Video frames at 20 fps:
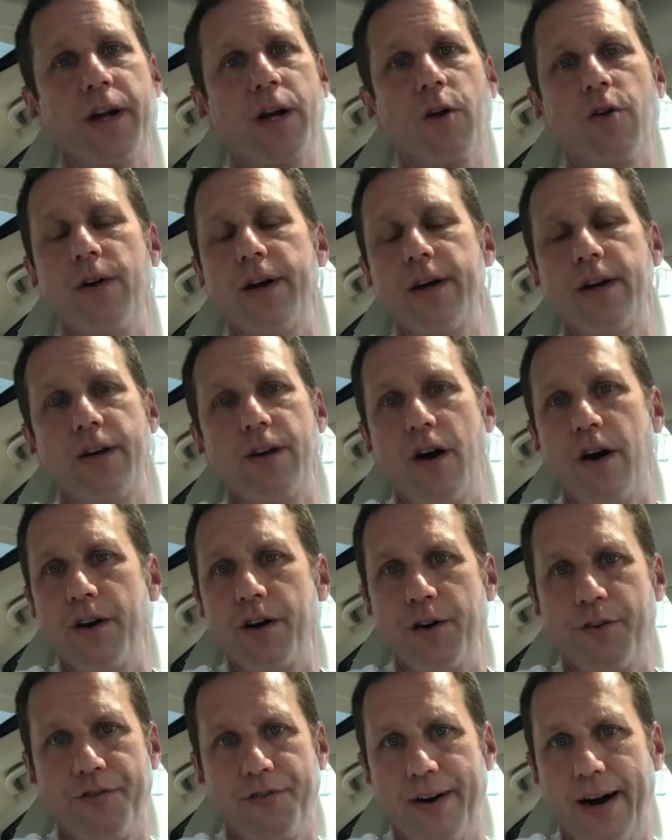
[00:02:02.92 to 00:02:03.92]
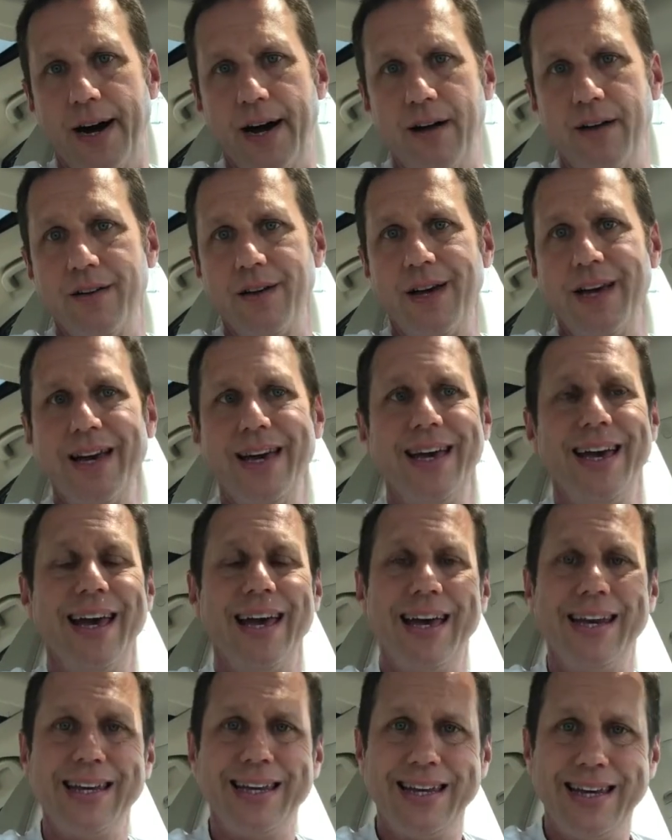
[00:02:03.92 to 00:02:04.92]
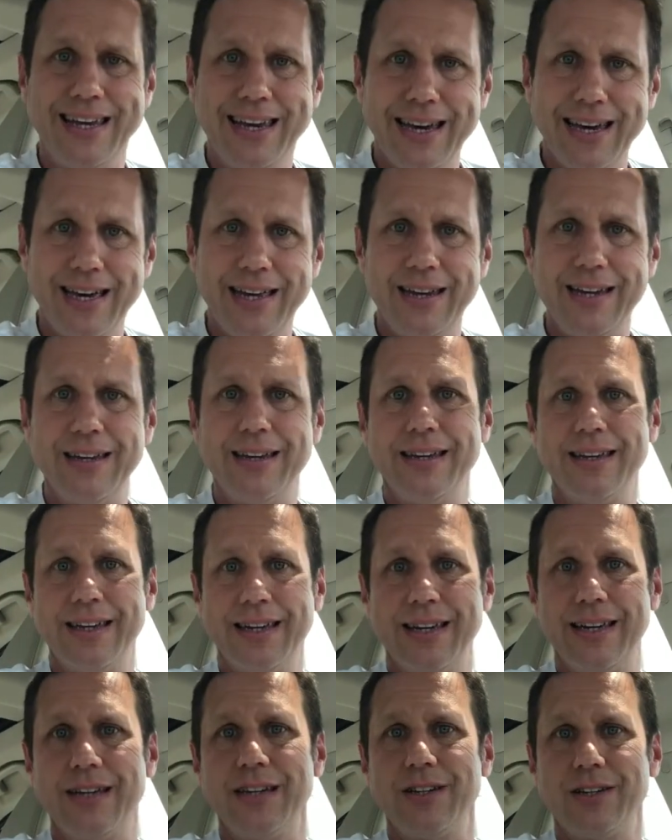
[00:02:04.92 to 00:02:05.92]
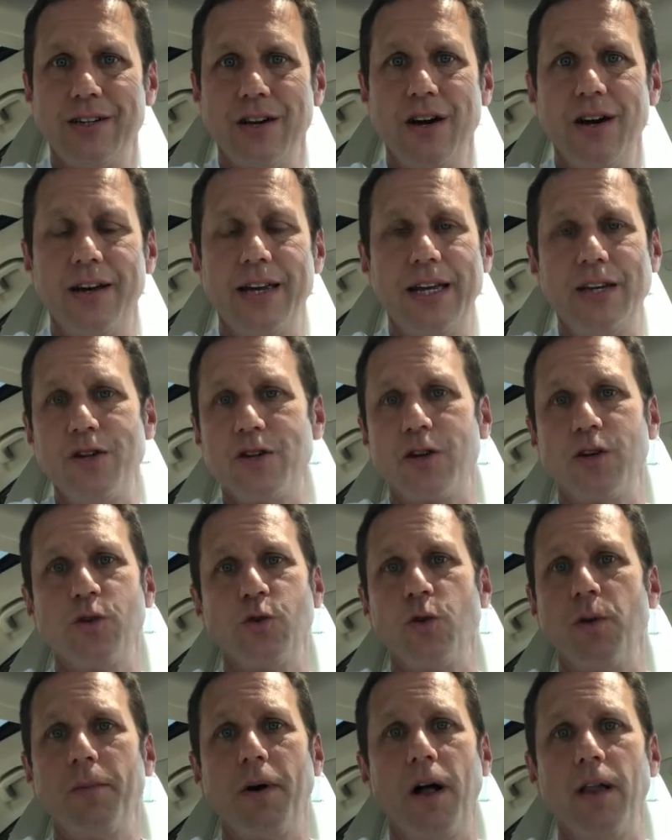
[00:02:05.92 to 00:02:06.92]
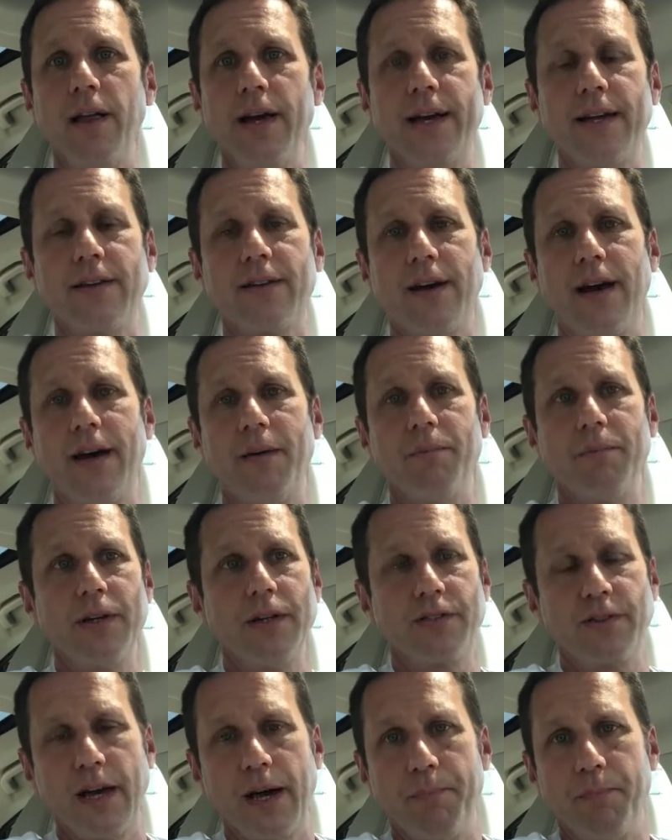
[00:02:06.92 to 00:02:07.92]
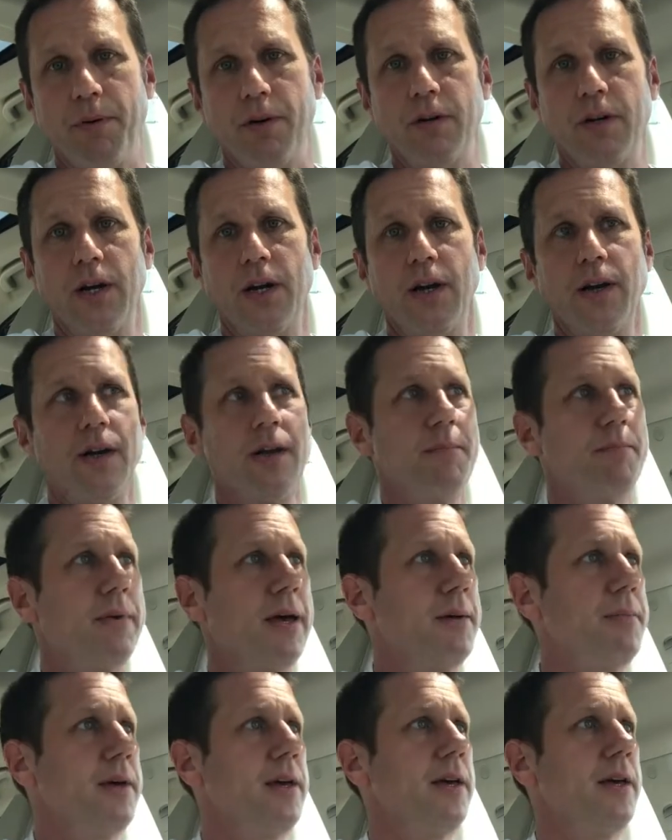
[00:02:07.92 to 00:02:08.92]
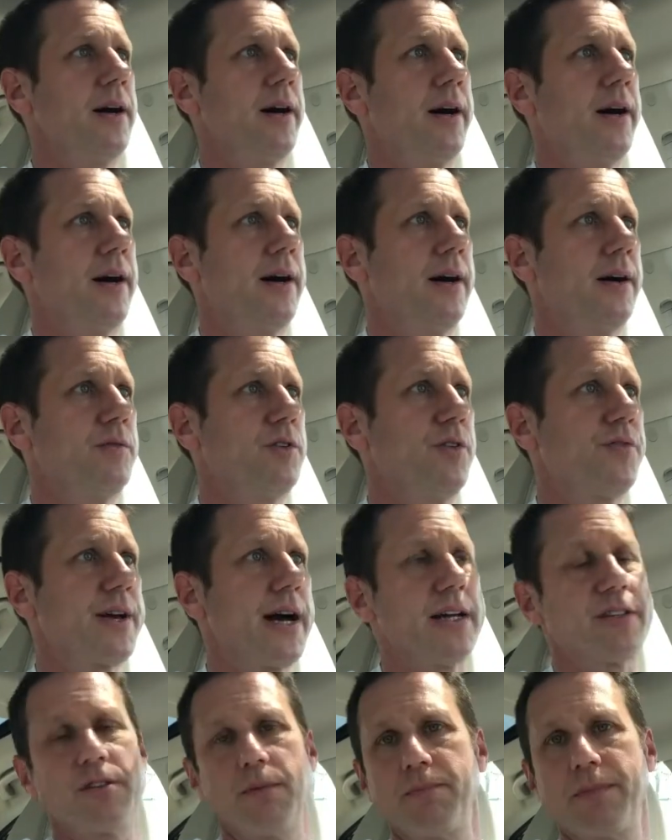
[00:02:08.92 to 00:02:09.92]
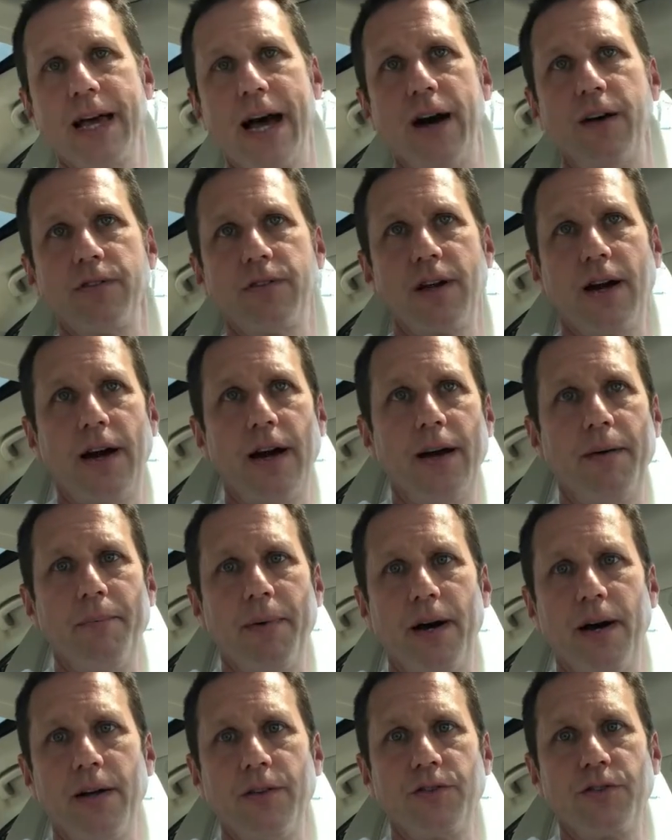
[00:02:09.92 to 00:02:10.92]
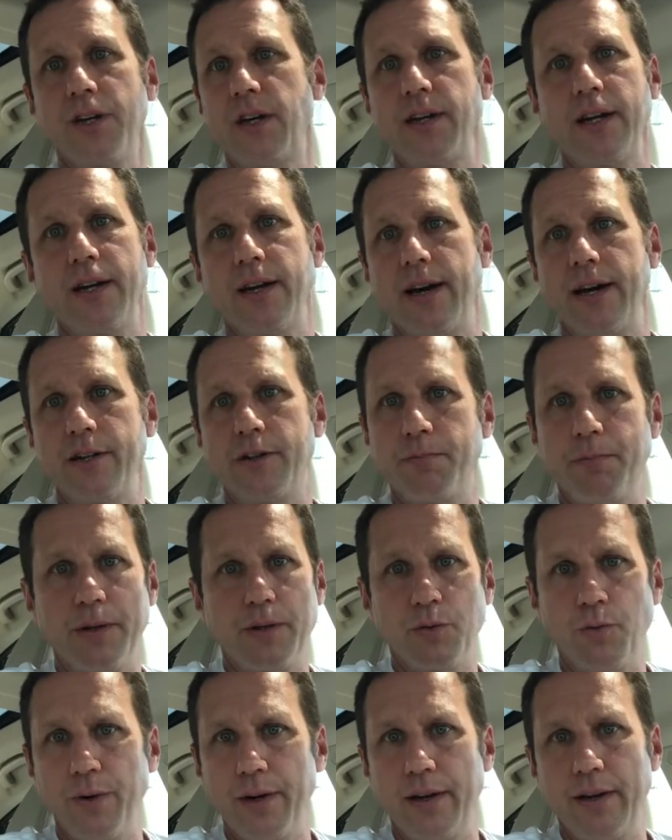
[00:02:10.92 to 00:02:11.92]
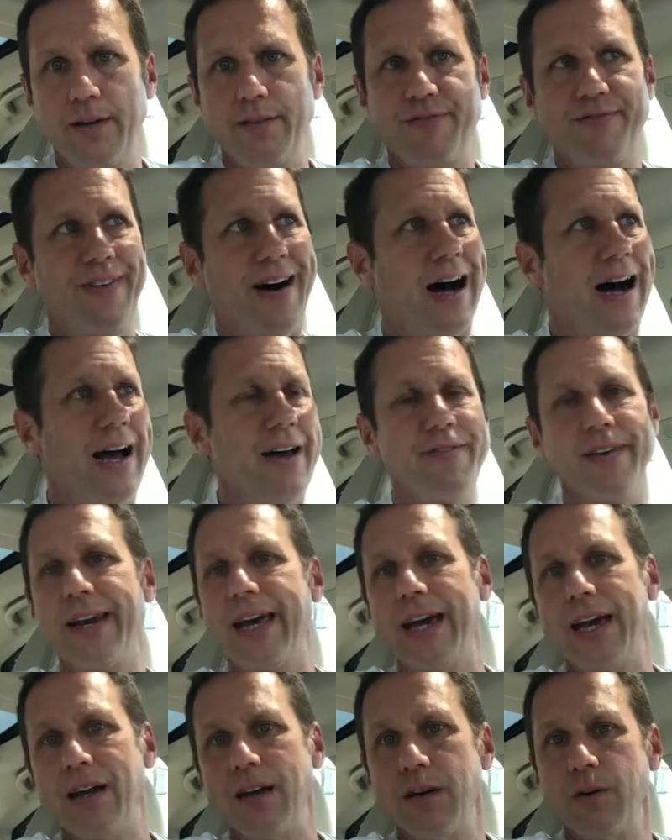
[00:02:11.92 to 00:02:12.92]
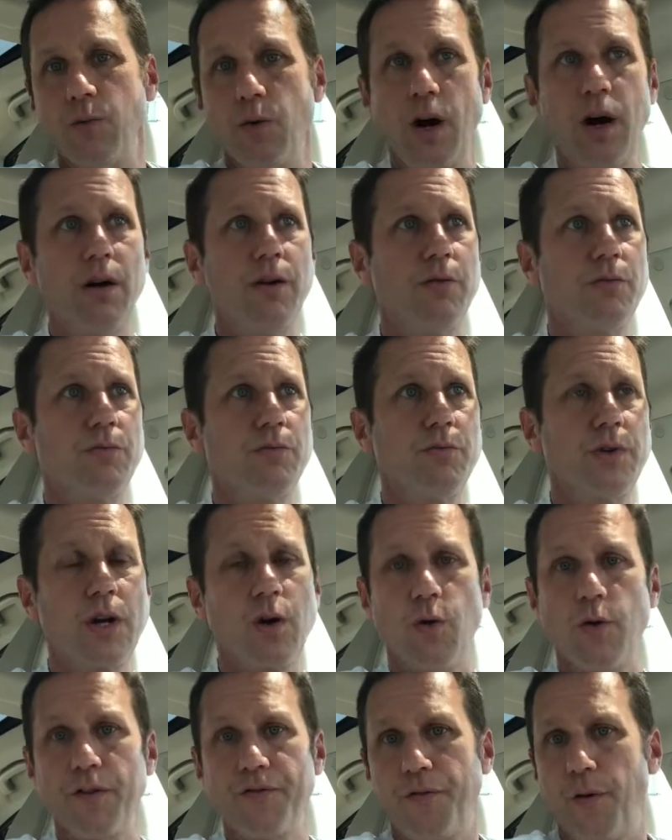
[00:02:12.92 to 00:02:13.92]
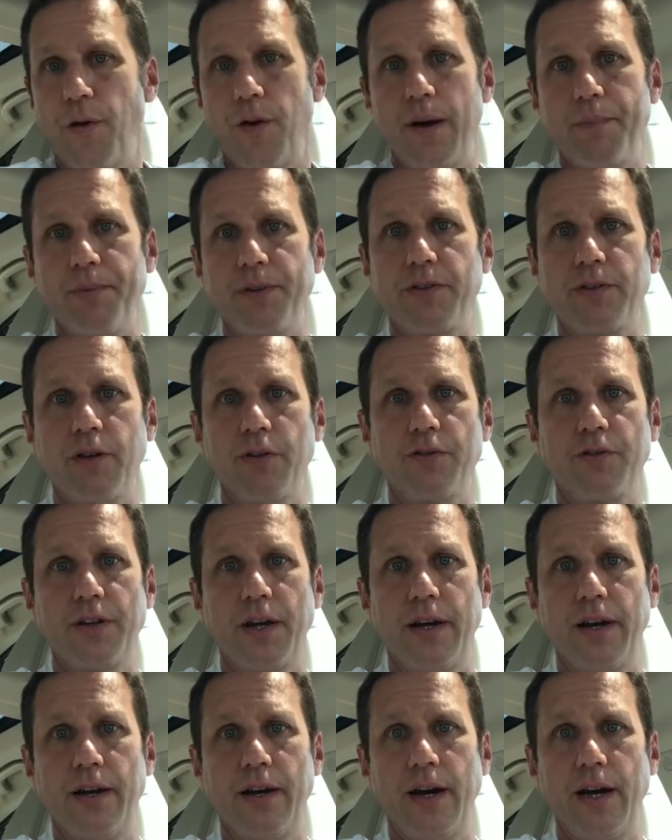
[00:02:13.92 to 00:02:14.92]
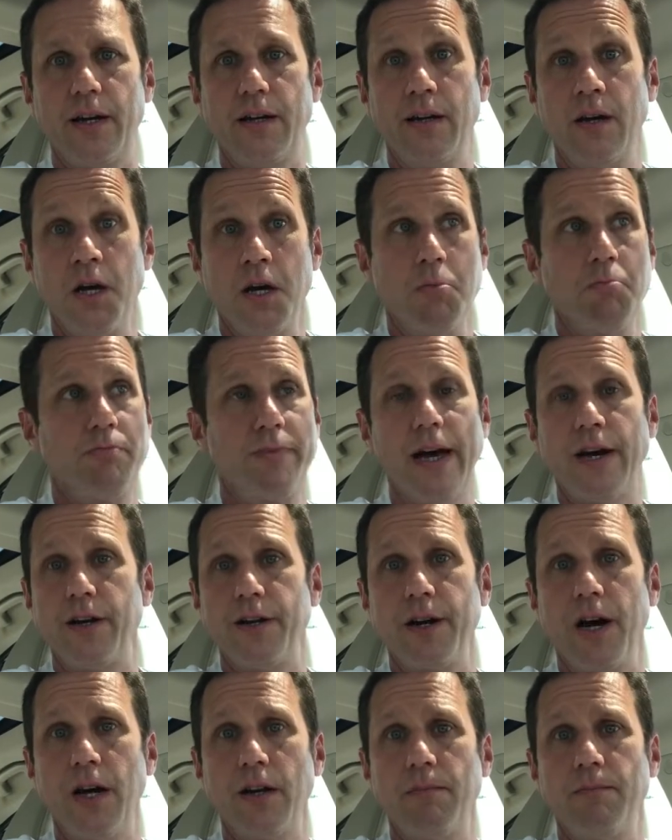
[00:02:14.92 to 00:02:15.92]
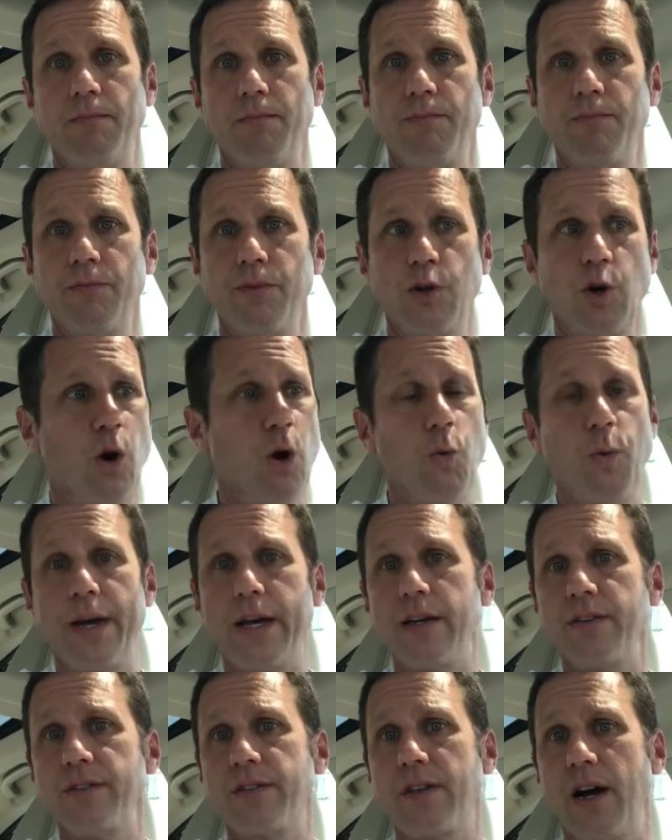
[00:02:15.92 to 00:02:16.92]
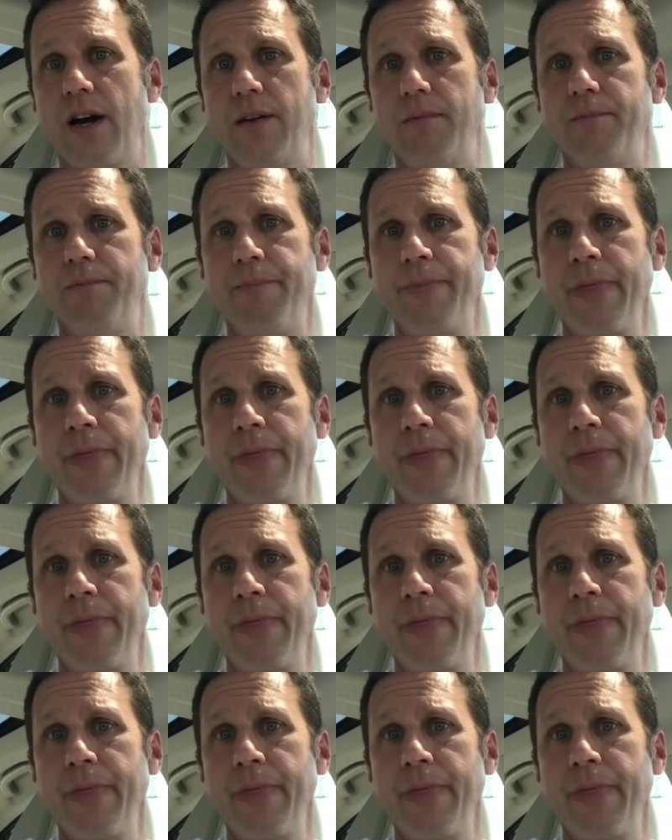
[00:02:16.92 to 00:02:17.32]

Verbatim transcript: to create an audio file, and get it done. And you can do them all ahead of time. Example maybe uh, you've got some downtime on Sunday nights between 5 and 8. Well, record four episodes Sunday night. Now you're done. Your whole week is done.